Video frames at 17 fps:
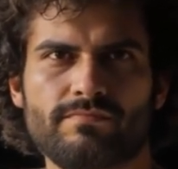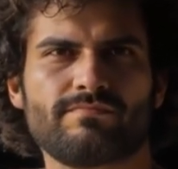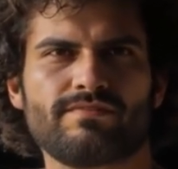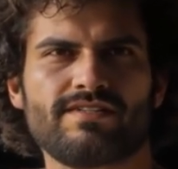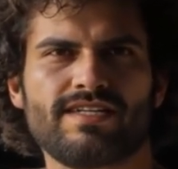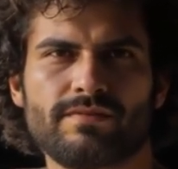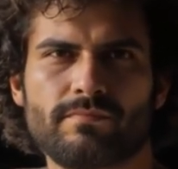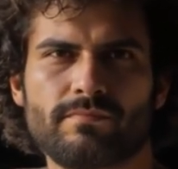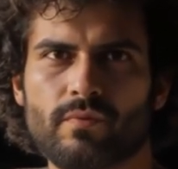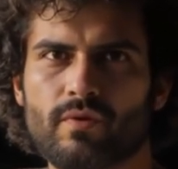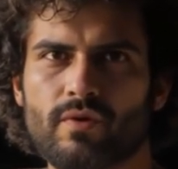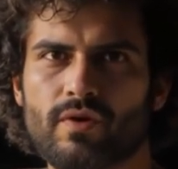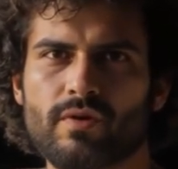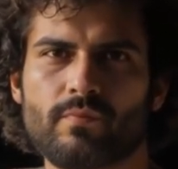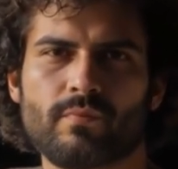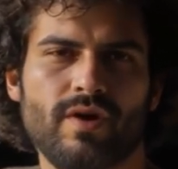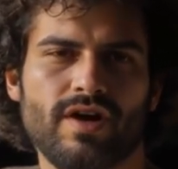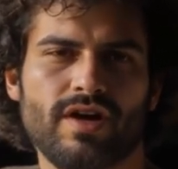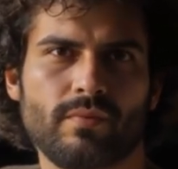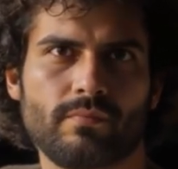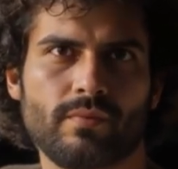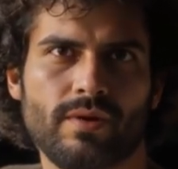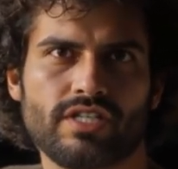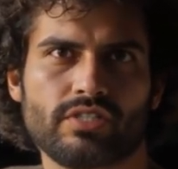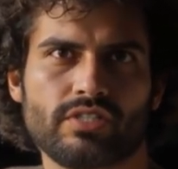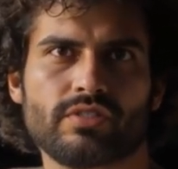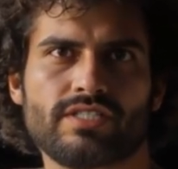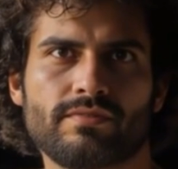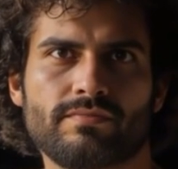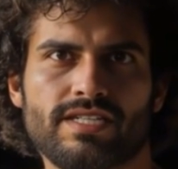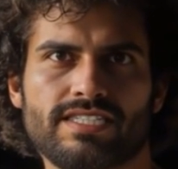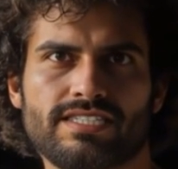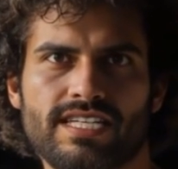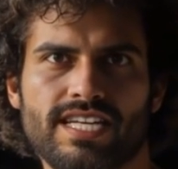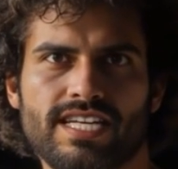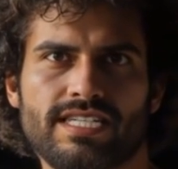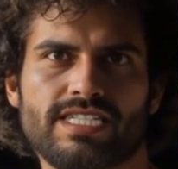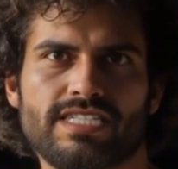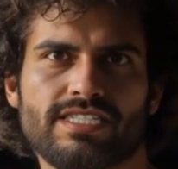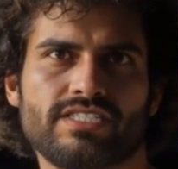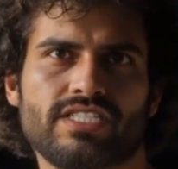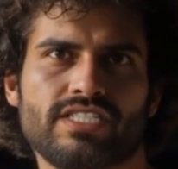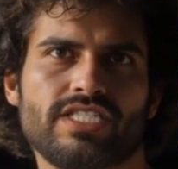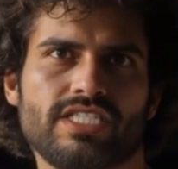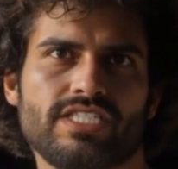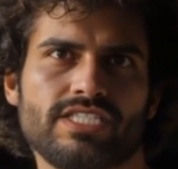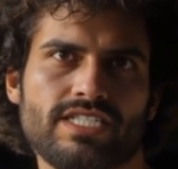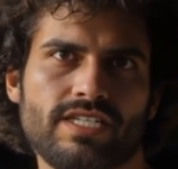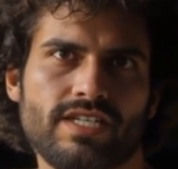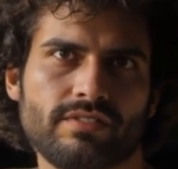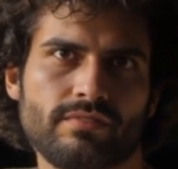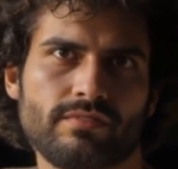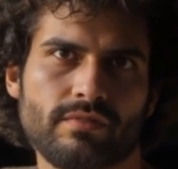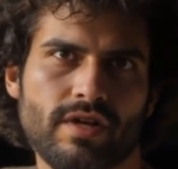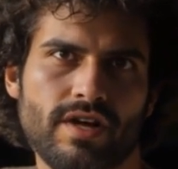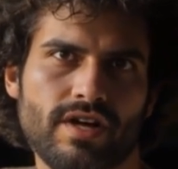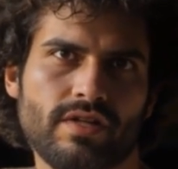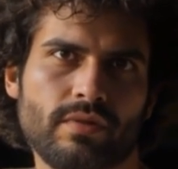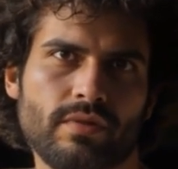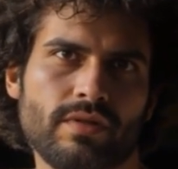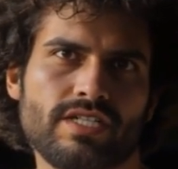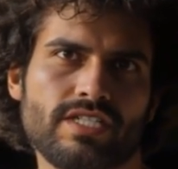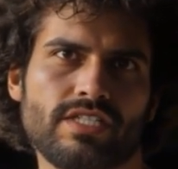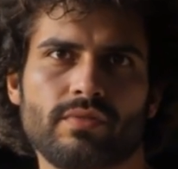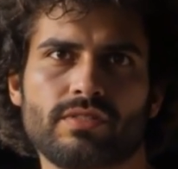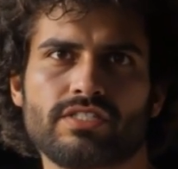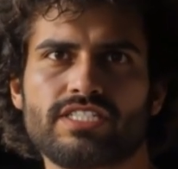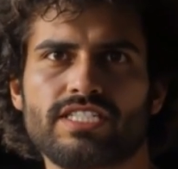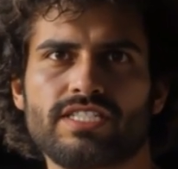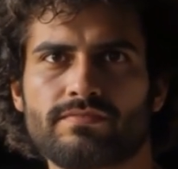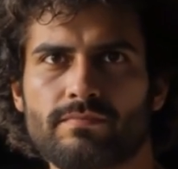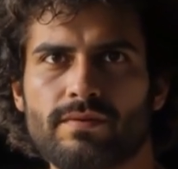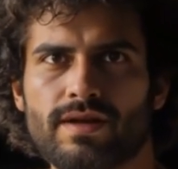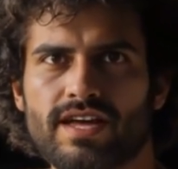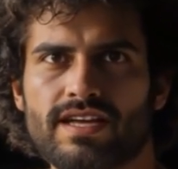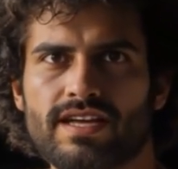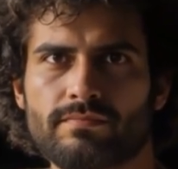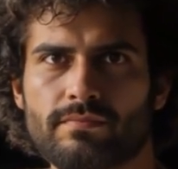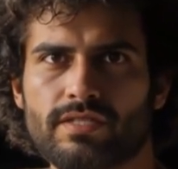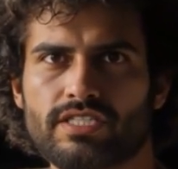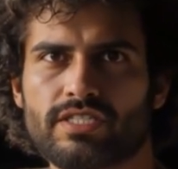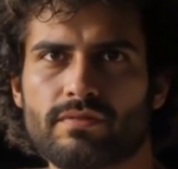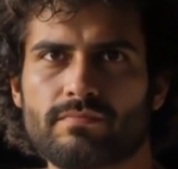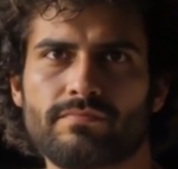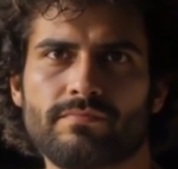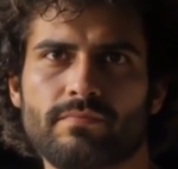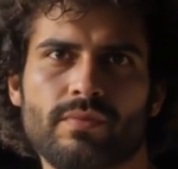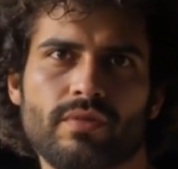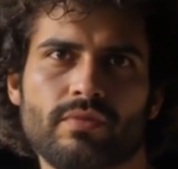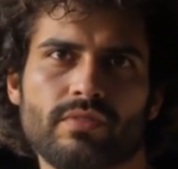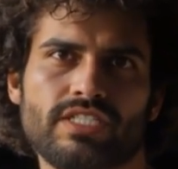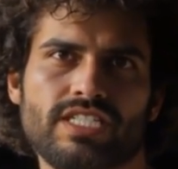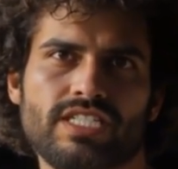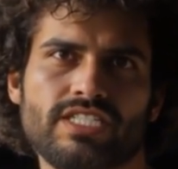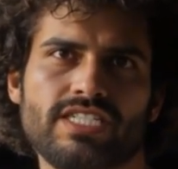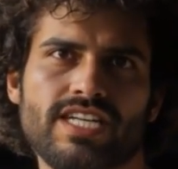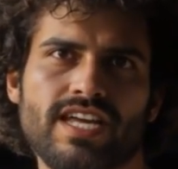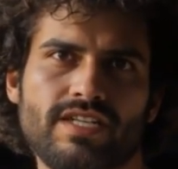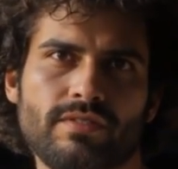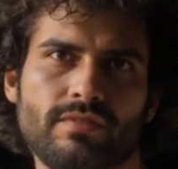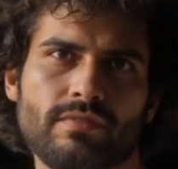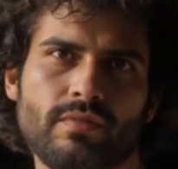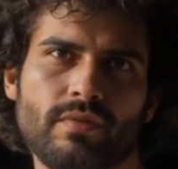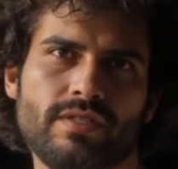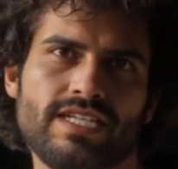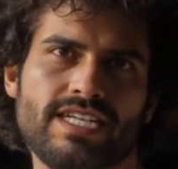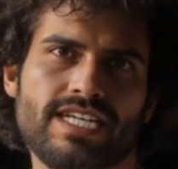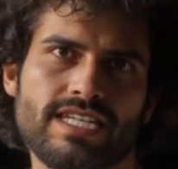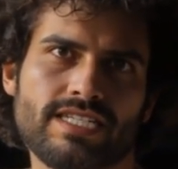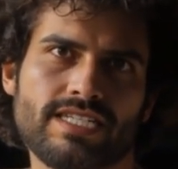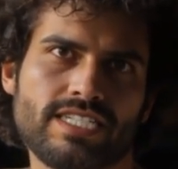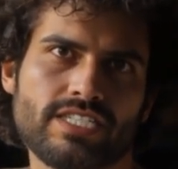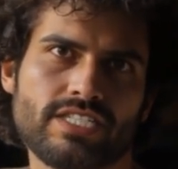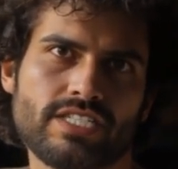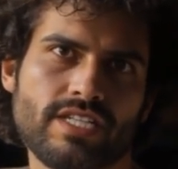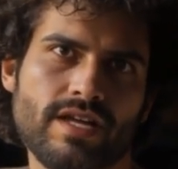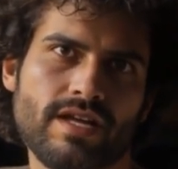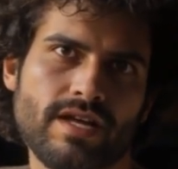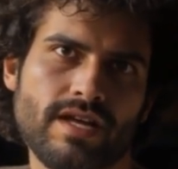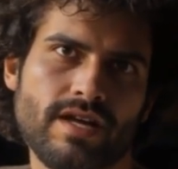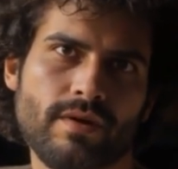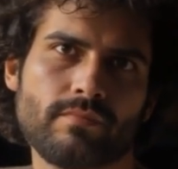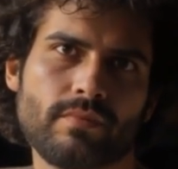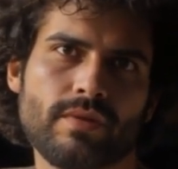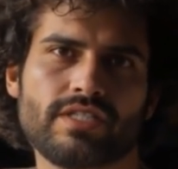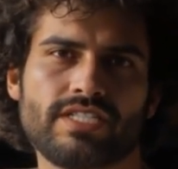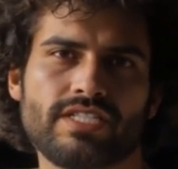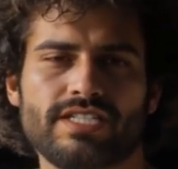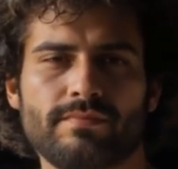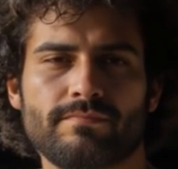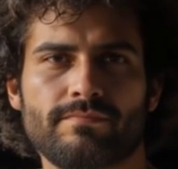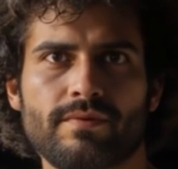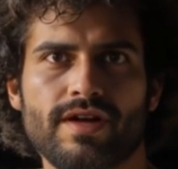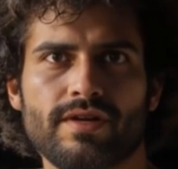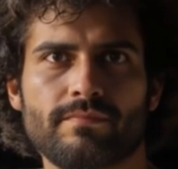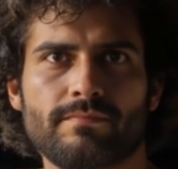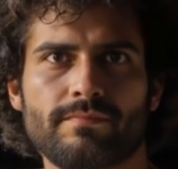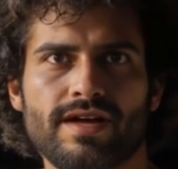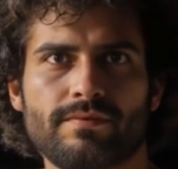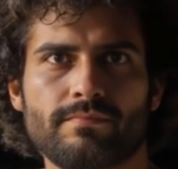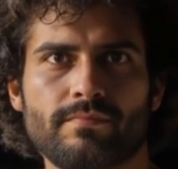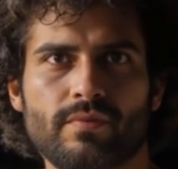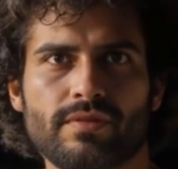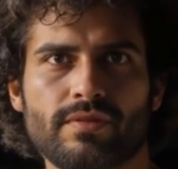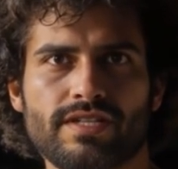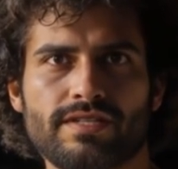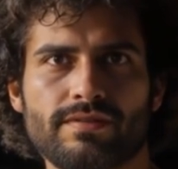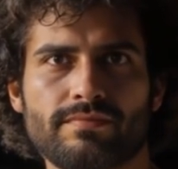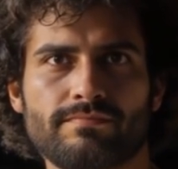It employed water pressure to maintain consistent airflow into a set of pipes, producing sound through keys, much like a modern pipe organ.